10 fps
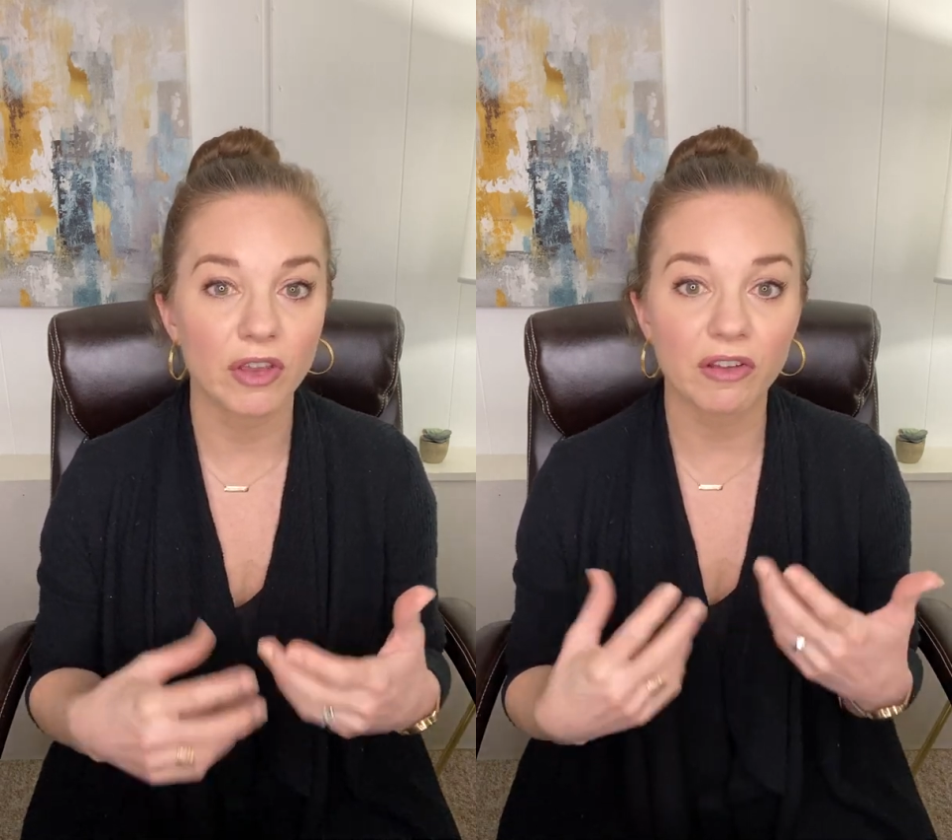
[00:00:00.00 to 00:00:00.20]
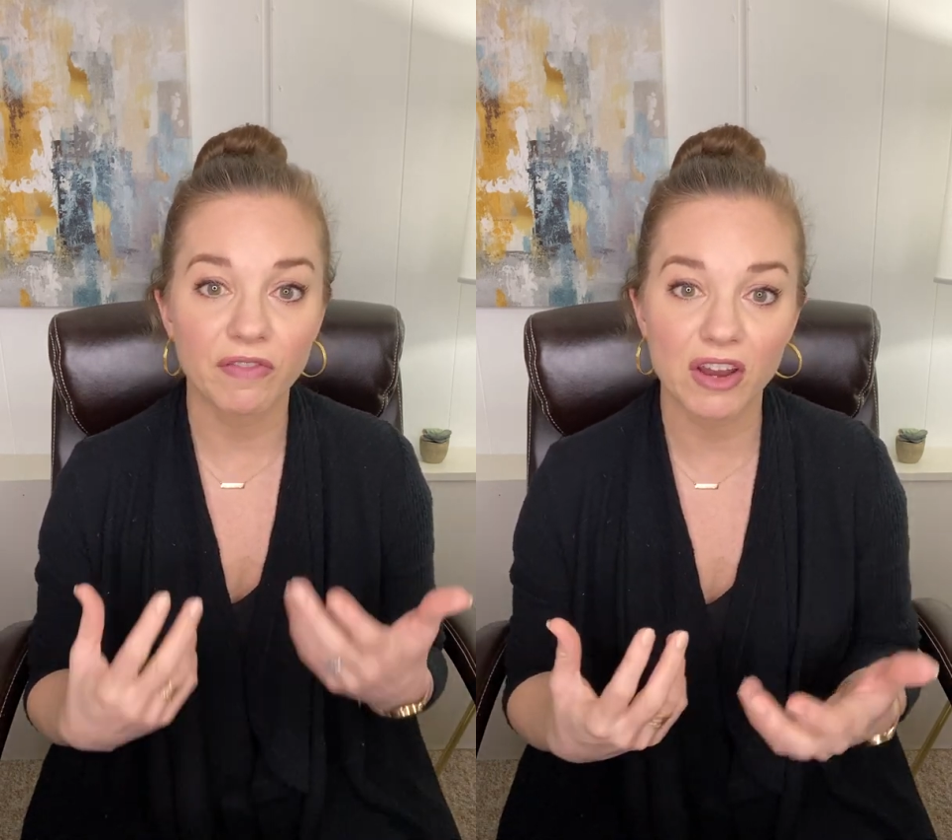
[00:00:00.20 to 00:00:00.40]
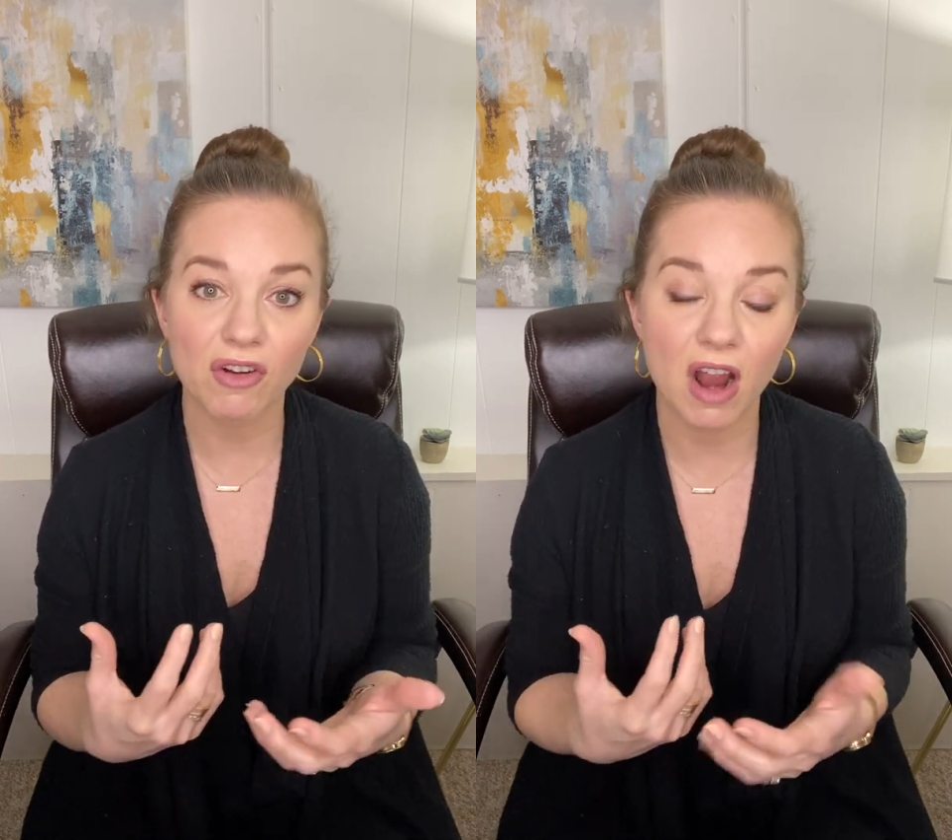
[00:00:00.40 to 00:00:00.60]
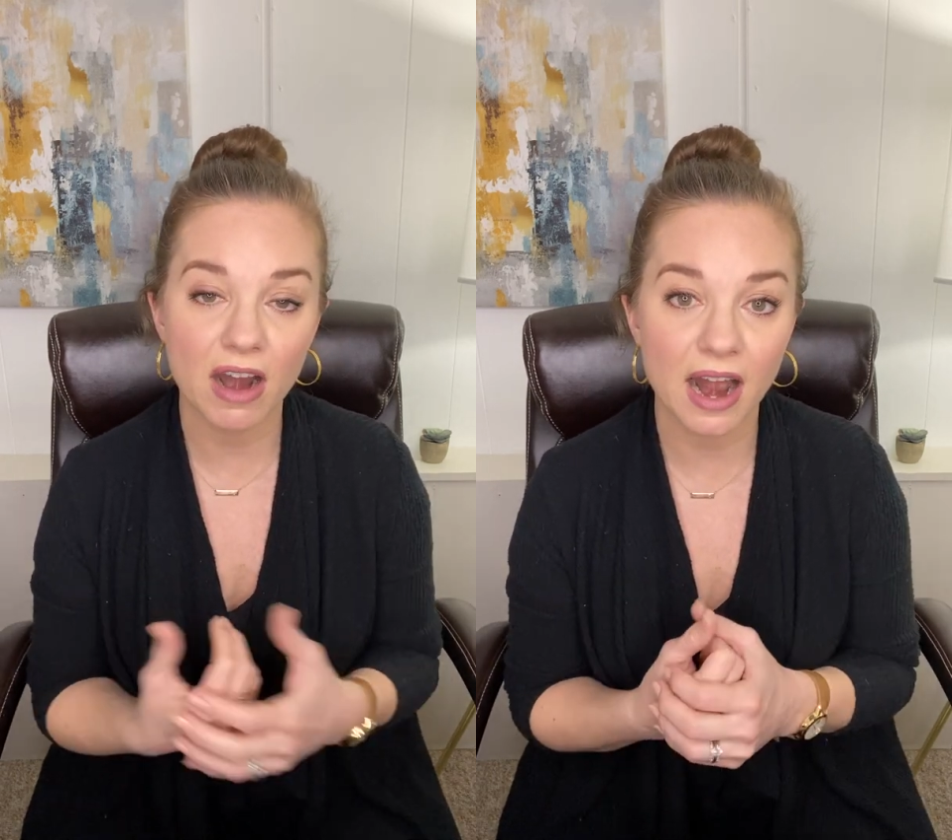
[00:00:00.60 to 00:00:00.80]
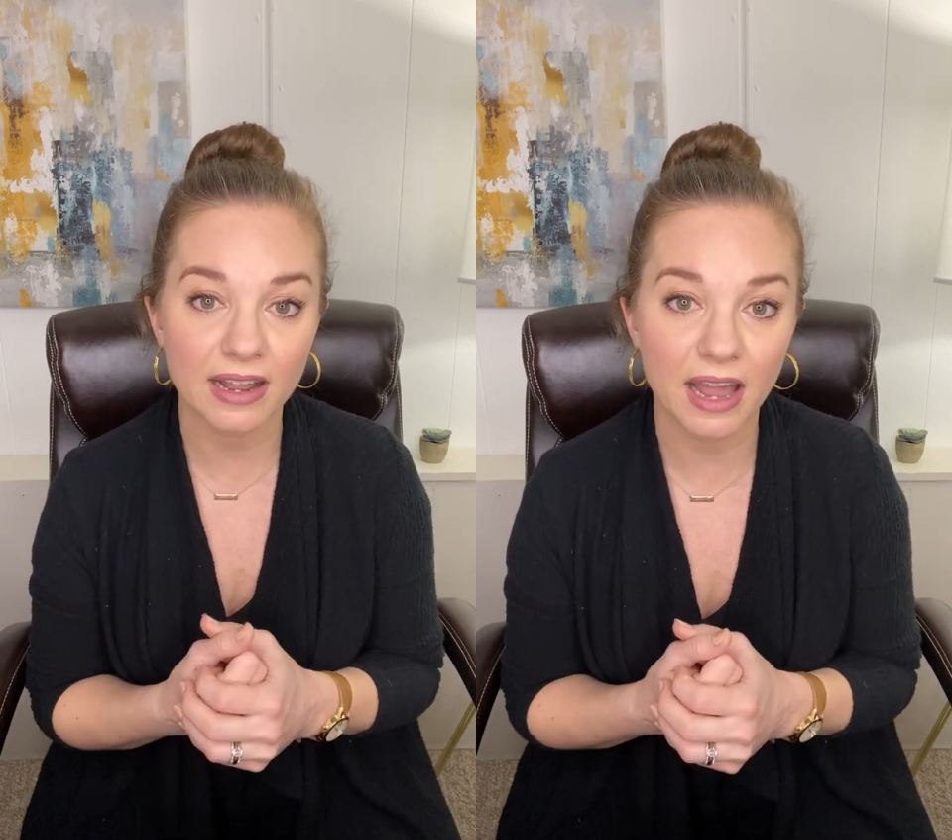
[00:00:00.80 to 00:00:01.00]
You can figure
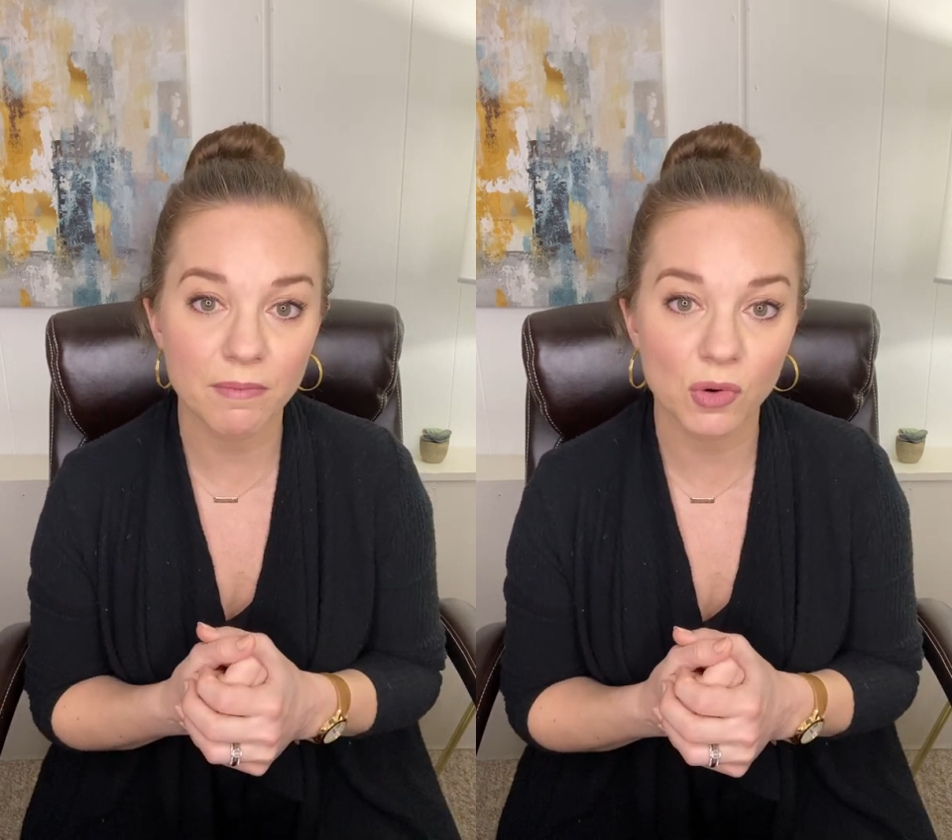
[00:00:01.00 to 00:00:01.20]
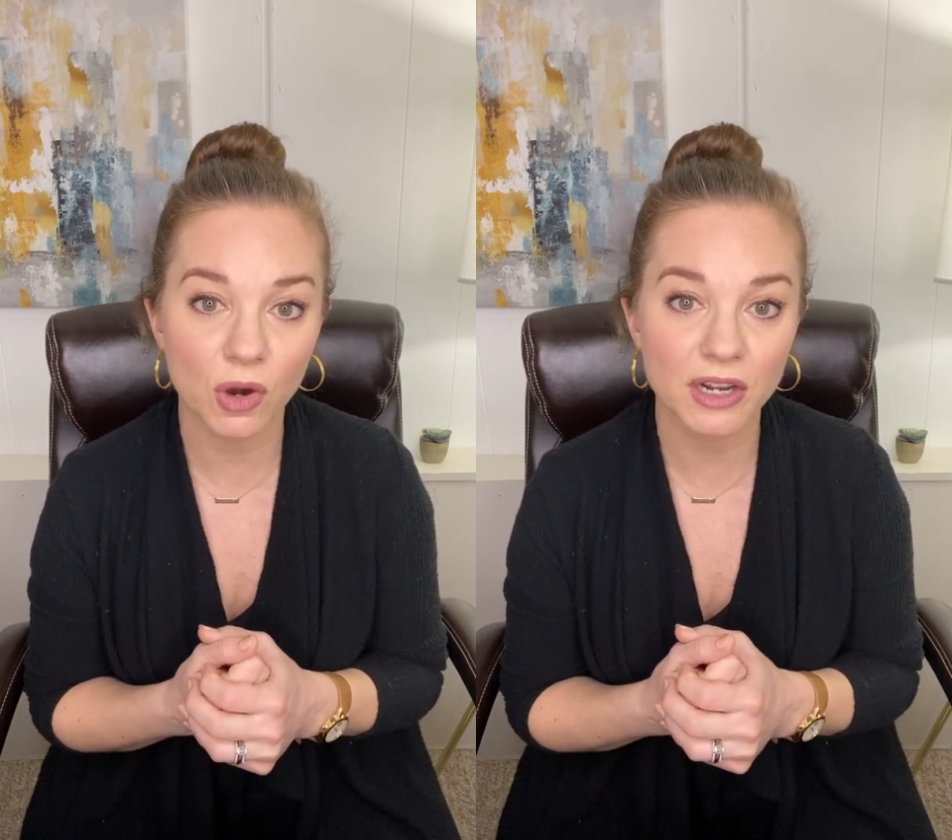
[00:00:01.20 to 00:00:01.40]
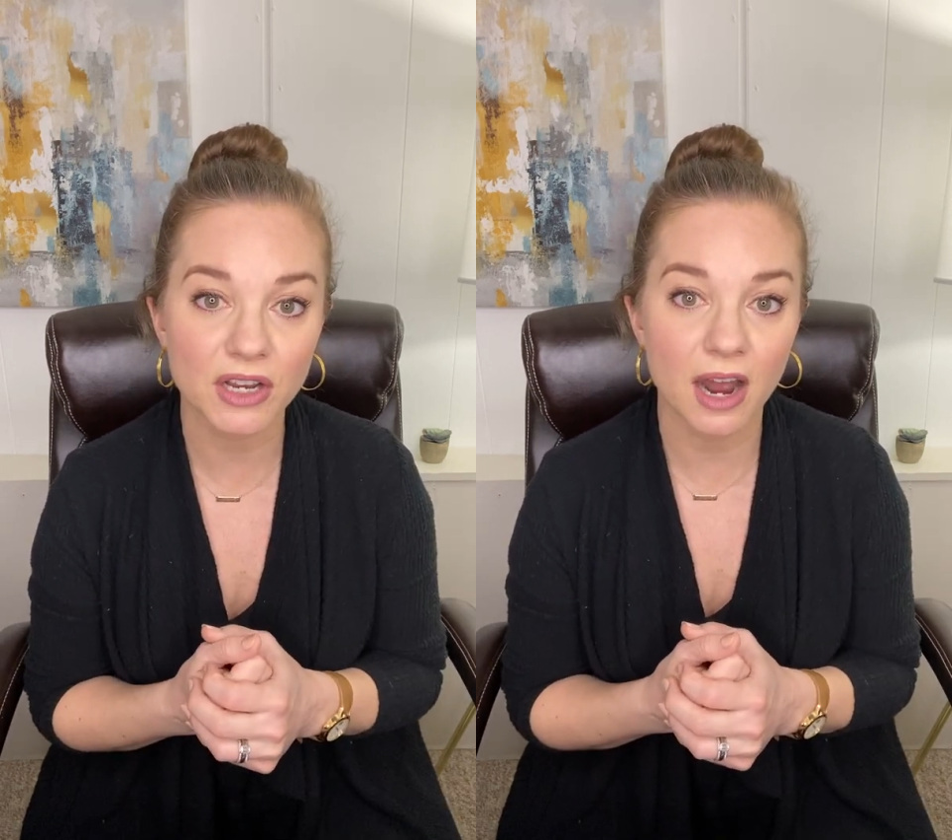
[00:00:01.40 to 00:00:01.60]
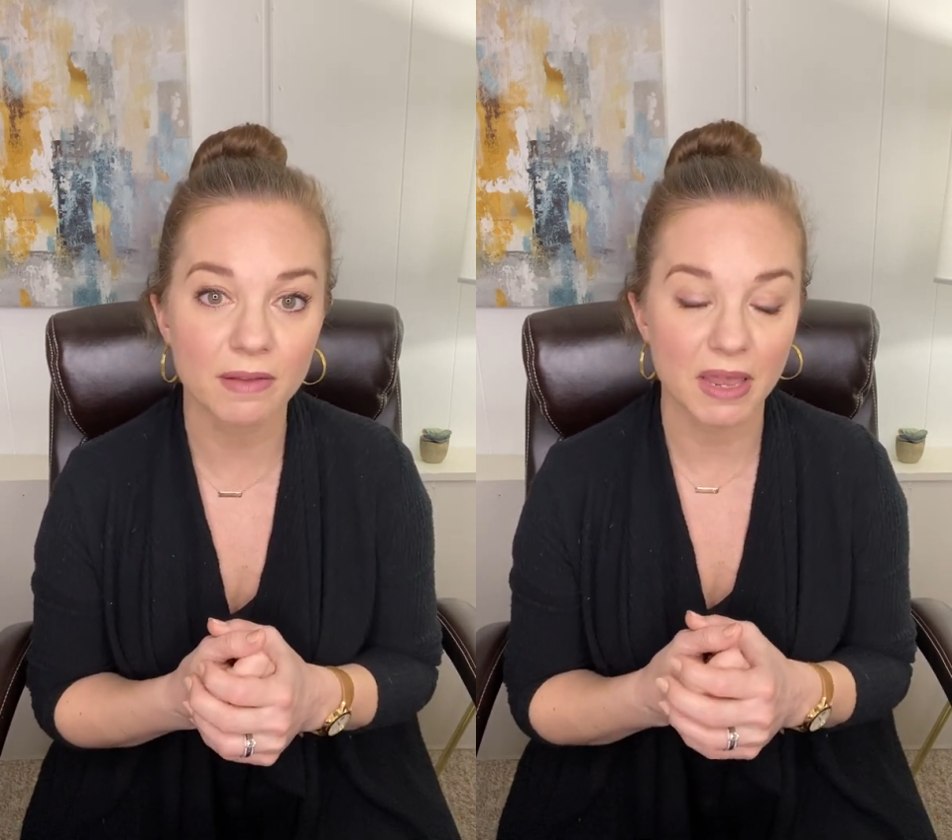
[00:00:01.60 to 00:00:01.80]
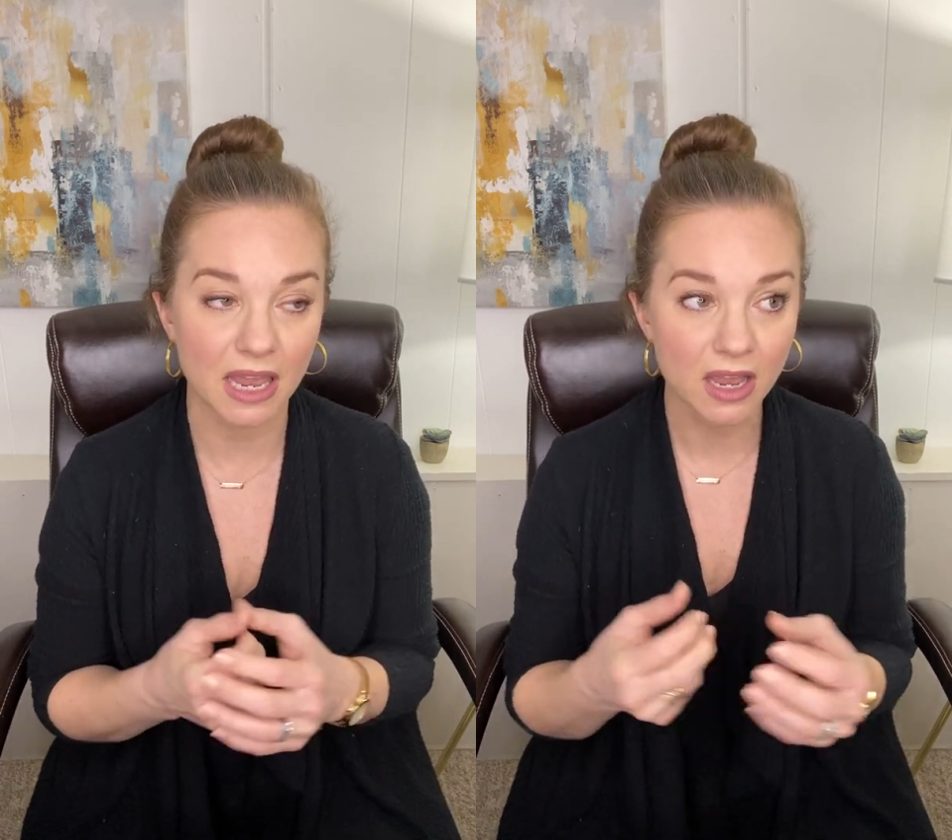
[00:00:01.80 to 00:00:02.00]
out how to get more
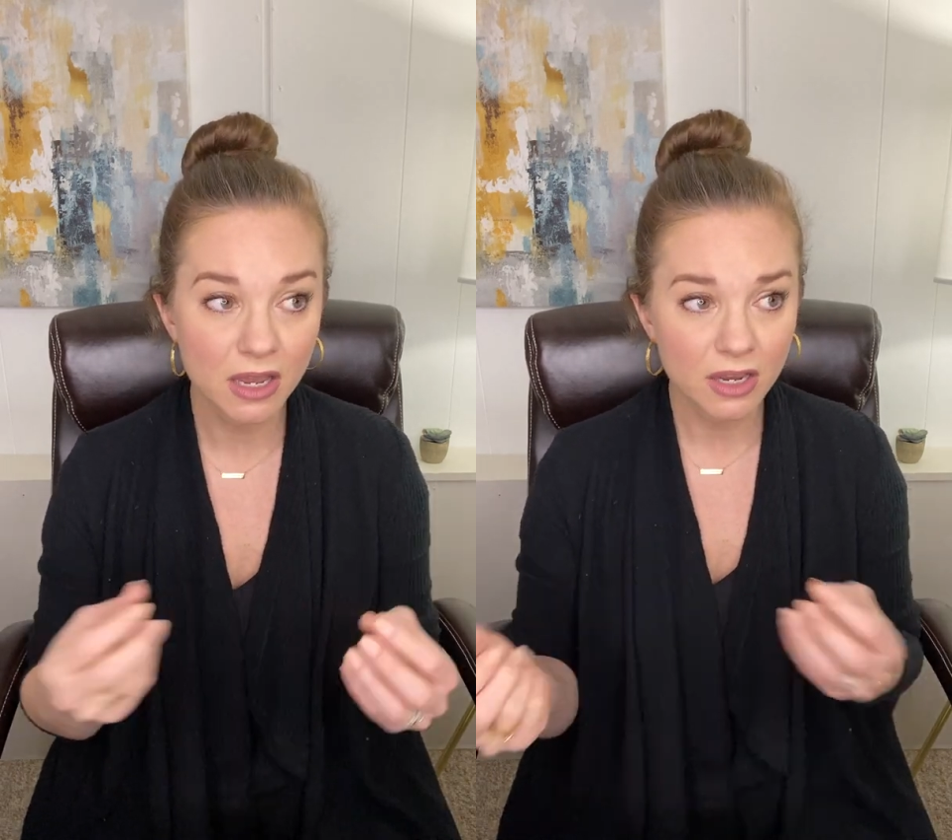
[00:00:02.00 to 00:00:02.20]
autonomy.